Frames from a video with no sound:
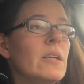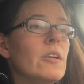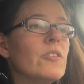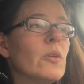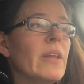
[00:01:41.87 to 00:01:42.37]

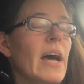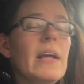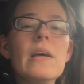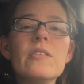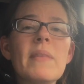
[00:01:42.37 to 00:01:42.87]
So that
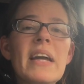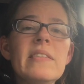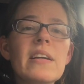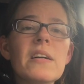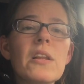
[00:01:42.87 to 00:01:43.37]
is my
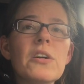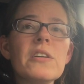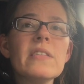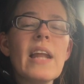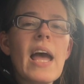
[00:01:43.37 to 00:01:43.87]
deal
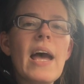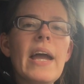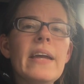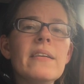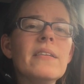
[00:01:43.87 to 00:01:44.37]
alert
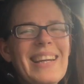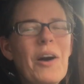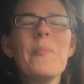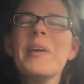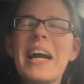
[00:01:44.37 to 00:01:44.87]
today.
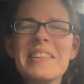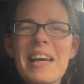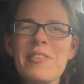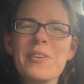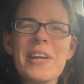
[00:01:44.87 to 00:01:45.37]
Hope you guys
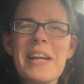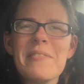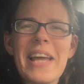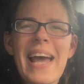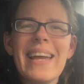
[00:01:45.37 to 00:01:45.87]
have a
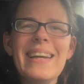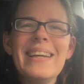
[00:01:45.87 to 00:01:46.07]
creative day.